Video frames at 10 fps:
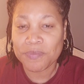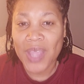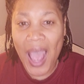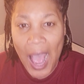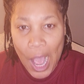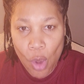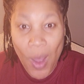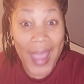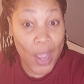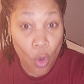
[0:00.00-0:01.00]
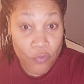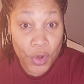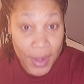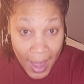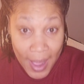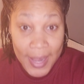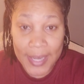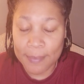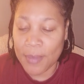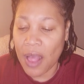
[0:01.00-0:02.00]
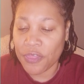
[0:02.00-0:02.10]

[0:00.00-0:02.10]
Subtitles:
how I overcame